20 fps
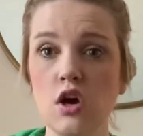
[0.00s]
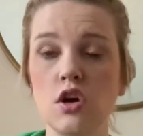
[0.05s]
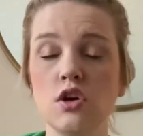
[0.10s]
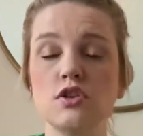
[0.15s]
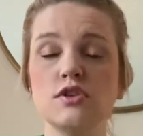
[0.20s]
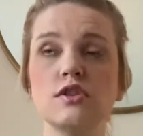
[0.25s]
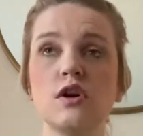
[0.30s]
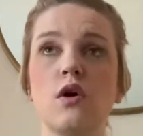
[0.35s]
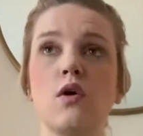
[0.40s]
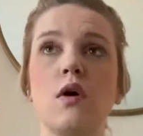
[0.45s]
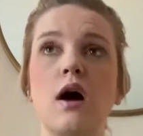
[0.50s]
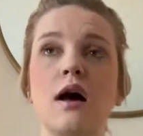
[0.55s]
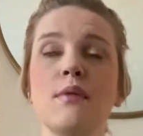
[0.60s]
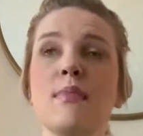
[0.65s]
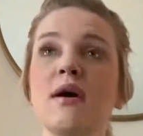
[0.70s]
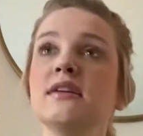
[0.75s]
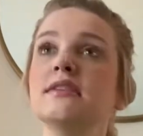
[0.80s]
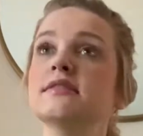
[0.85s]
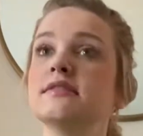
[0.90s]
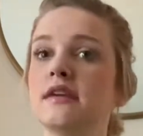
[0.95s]
So I
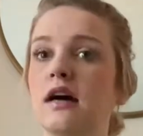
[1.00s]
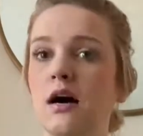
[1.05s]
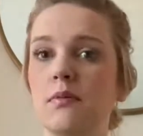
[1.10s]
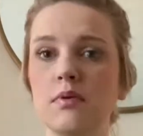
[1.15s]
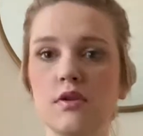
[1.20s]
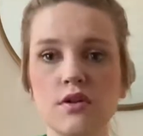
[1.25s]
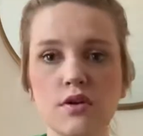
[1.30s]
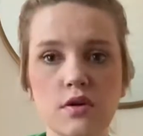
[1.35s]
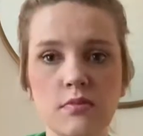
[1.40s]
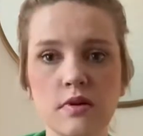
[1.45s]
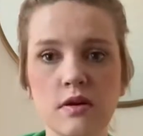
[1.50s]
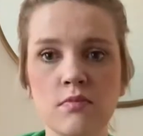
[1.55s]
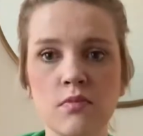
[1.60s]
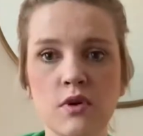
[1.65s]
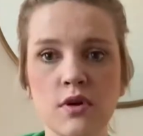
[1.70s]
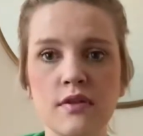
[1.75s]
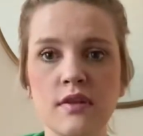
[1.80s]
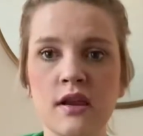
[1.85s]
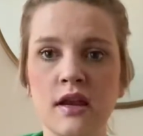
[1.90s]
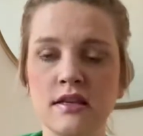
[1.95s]
might stop a little bit
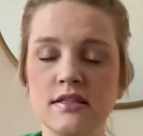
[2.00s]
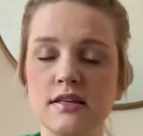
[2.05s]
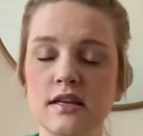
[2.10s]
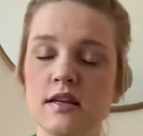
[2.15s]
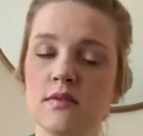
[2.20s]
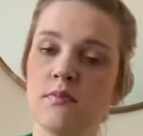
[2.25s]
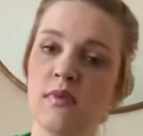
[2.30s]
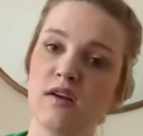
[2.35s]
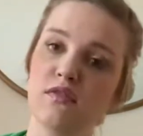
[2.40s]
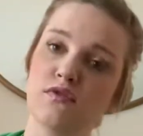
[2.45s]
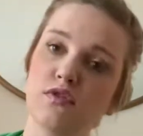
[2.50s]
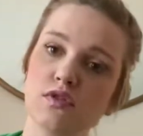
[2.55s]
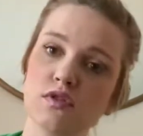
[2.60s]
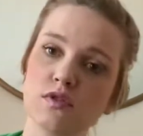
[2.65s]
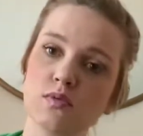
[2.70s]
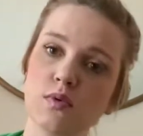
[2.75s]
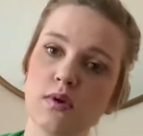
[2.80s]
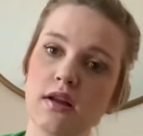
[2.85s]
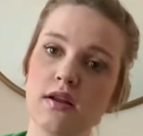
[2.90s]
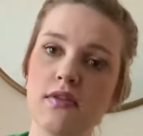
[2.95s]
more than I did in my first
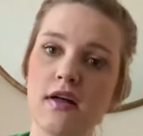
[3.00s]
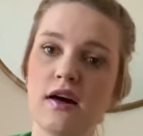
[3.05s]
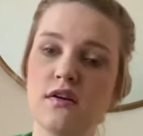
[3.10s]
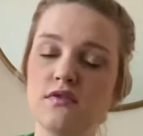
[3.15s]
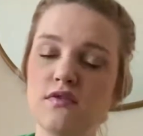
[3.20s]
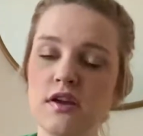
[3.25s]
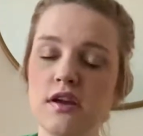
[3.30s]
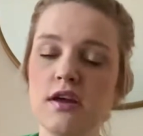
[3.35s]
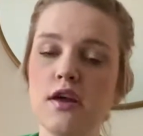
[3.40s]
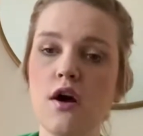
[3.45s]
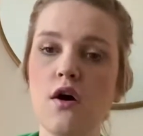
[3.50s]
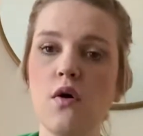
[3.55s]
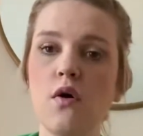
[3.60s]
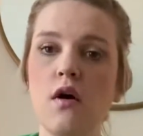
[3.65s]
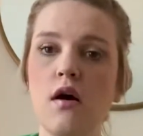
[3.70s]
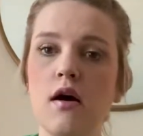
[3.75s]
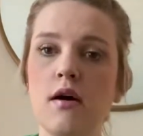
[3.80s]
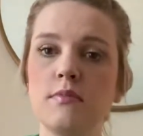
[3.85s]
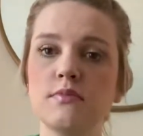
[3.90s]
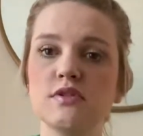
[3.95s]
read aloud video
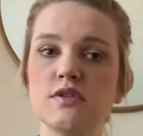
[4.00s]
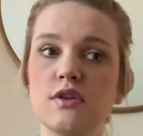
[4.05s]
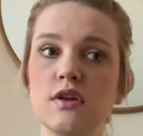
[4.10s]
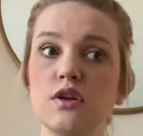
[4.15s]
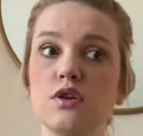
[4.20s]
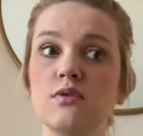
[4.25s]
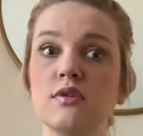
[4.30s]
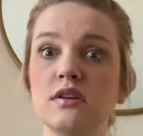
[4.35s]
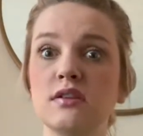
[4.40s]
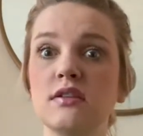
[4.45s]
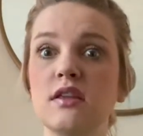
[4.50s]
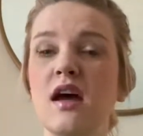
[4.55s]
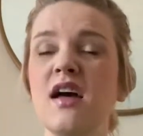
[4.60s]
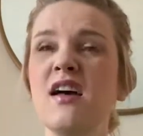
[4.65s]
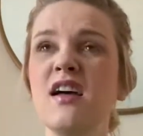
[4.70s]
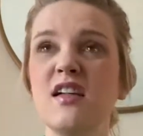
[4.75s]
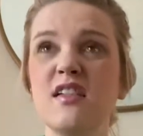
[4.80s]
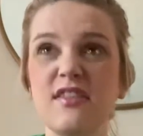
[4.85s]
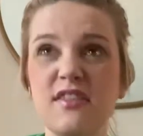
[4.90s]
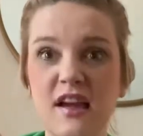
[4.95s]
so that you can
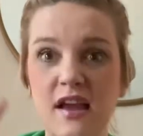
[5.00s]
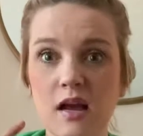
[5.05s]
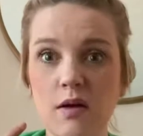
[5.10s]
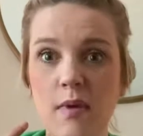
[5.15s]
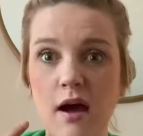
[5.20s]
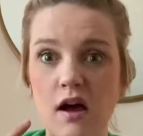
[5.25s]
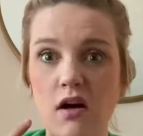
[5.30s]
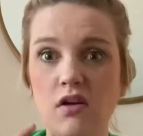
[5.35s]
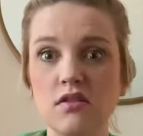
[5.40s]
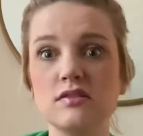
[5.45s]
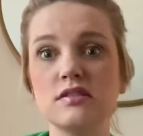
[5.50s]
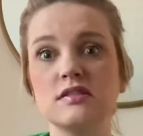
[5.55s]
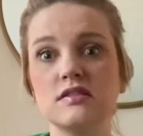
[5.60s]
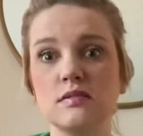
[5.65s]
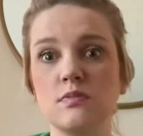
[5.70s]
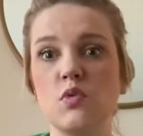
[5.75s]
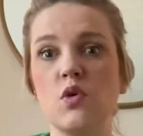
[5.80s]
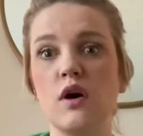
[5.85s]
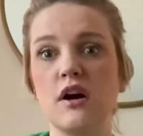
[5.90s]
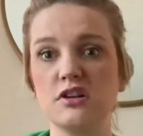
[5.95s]
think about
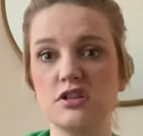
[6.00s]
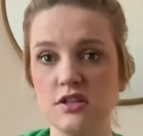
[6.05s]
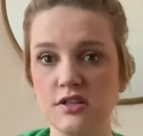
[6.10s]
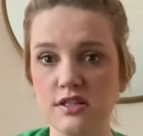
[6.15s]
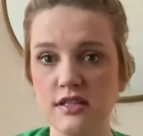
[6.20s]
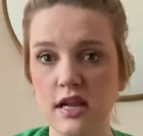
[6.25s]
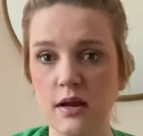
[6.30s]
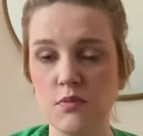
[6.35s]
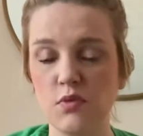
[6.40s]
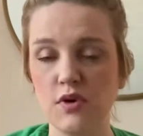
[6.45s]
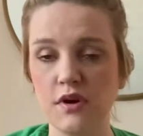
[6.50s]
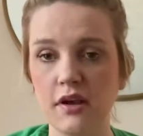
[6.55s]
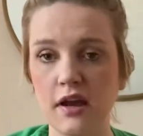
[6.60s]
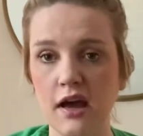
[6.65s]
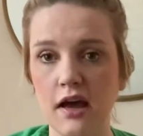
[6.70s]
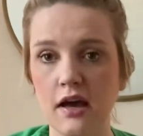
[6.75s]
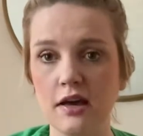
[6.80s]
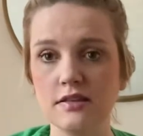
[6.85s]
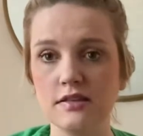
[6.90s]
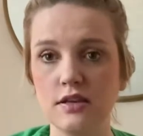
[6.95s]
some questions that I'm going to
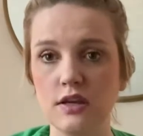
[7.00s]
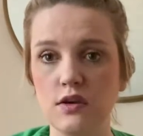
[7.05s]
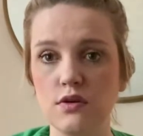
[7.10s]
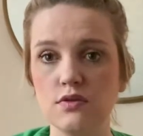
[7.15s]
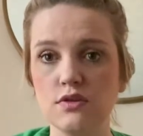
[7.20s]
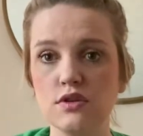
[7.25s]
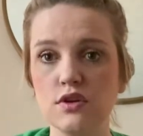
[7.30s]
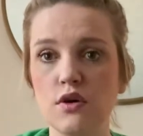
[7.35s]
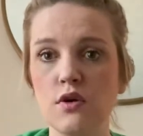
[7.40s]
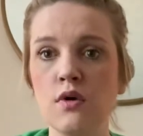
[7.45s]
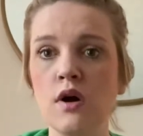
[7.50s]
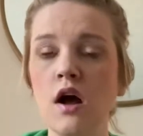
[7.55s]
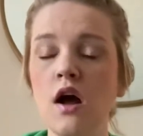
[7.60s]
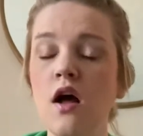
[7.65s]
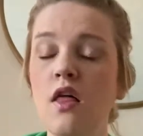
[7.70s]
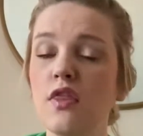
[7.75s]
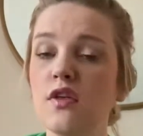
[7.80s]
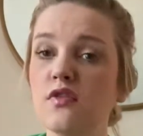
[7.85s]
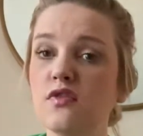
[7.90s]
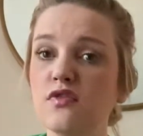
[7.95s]
ask you. So
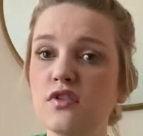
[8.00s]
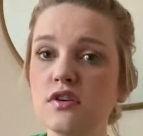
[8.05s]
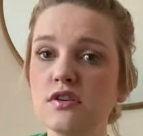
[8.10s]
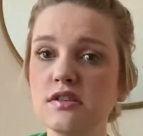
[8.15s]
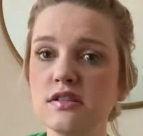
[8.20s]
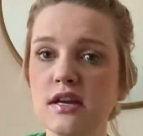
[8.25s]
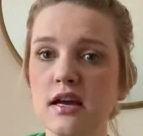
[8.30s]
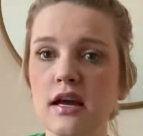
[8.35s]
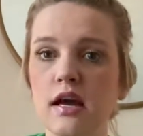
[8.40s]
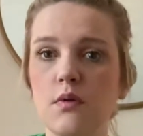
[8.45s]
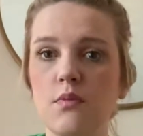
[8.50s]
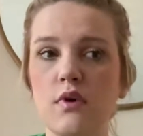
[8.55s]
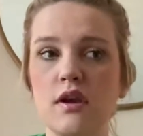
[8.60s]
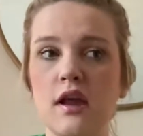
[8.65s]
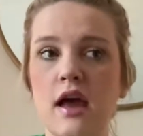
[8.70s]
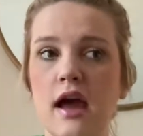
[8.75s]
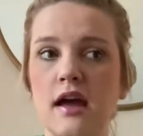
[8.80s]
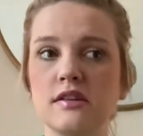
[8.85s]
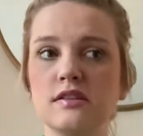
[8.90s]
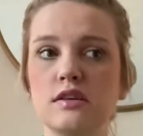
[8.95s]
the first thing I want to
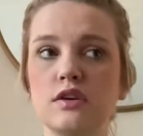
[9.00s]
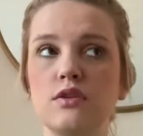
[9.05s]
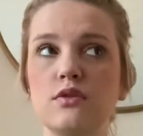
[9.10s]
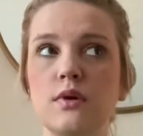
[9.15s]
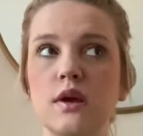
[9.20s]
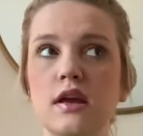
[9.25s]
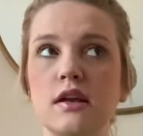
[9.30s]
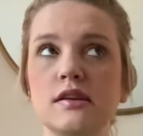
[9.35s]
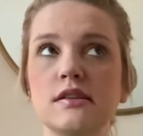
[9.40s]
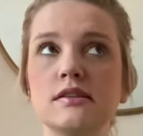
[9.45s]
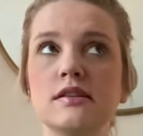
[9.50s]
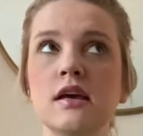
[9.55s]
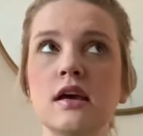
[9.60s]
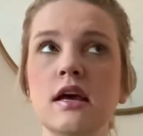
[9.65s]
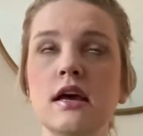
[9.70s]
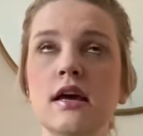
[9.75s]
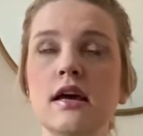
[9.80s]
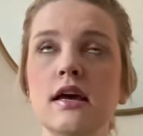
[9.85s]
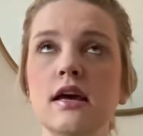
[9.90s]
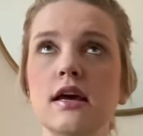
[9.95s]
ask you is,
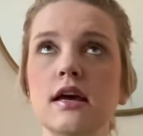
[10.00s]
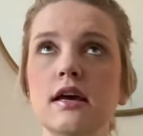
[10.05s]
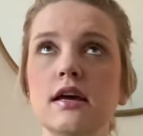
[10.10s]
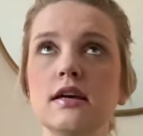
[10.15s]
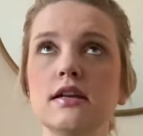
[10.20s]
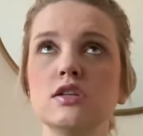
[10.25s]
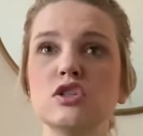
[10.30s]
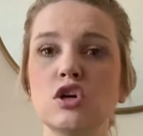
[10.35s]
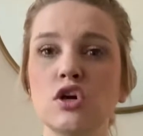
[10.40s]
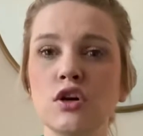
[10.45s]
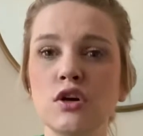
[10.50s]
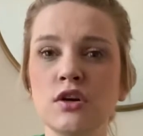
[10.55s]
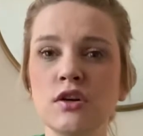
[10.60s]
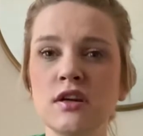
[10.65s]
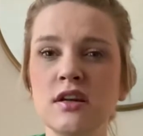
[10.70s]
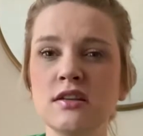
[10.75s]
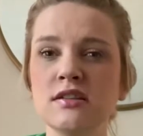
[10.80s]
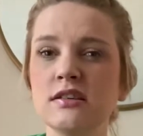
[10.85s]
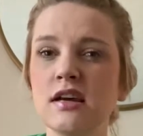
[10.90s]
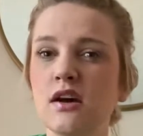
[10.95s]
turn
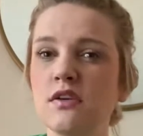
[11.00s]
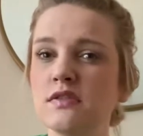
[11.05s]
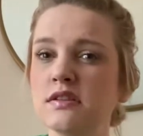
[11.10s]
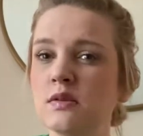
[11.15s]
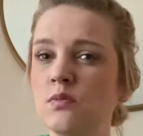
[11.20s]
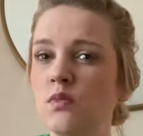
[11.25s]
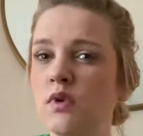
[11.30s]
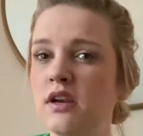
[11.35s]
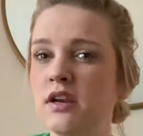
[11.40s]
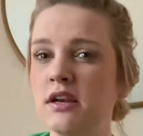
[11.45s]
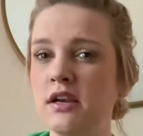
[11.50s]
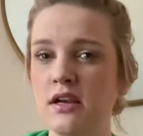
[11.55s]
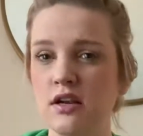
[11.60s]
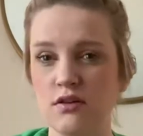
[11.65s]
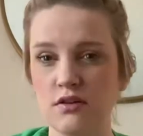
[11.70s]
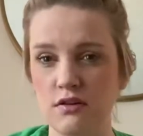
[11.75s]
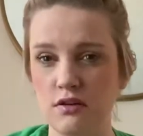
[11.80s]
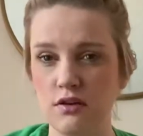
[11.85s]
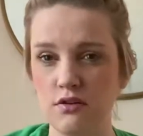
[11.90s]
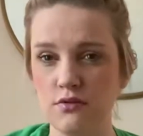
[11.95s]
and tell someone near
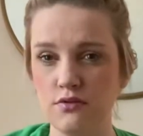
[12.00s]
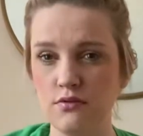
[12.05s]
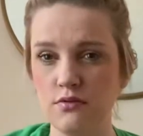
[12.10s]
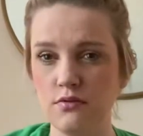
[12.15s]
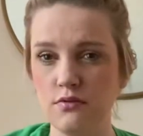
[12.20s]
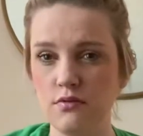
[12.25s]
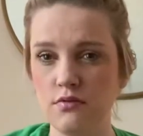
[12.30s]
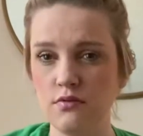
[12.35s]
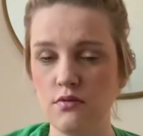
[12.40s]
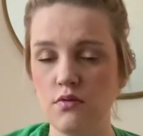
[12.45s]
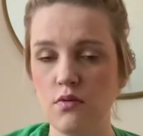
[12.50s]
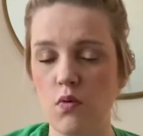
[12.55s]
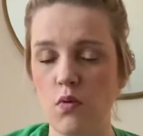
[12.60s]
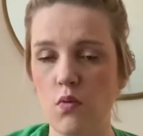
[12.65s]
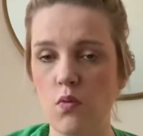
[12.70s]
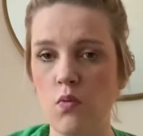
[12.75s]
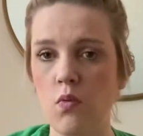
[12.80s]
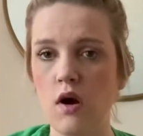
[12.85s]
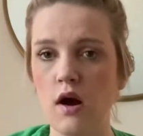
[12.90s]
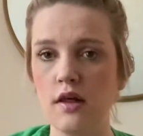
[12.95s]
you
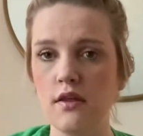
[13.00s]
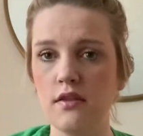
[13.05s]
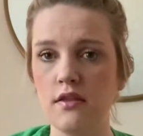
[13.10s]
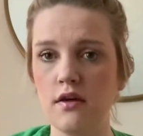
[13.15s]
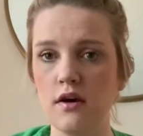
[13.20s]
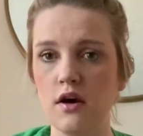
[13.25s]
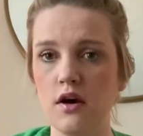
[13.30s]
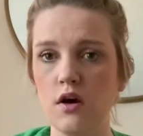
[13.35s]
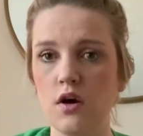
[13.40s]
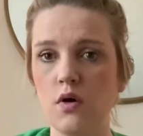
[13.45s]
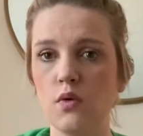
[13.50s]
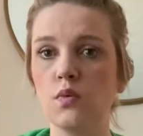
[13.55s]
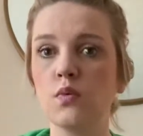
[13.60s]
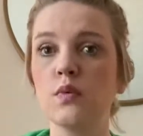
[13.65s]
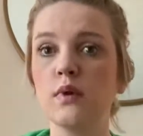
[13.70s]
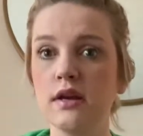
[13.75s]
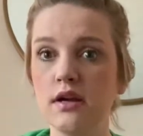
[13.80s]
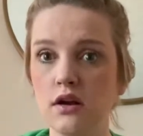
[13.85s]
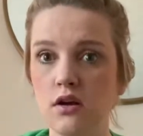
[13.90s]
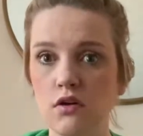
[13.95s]
what the
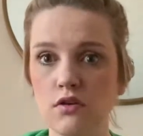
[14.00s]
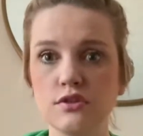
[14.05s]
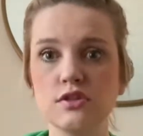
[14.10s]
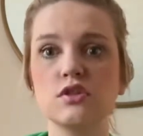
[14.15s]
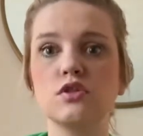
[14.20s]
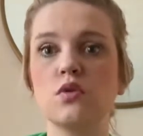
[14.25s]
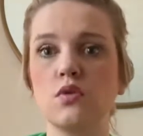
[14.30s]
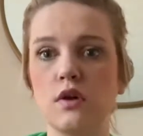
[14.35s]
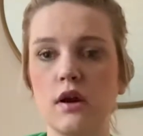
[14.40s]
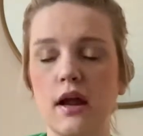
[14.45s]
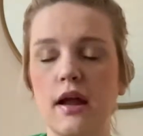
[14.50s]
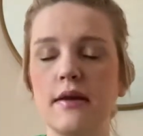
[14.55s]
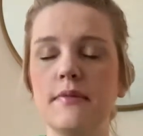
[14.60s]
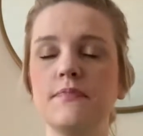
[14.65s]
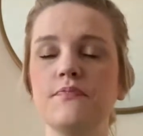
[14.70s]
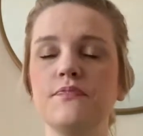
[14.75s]
real story,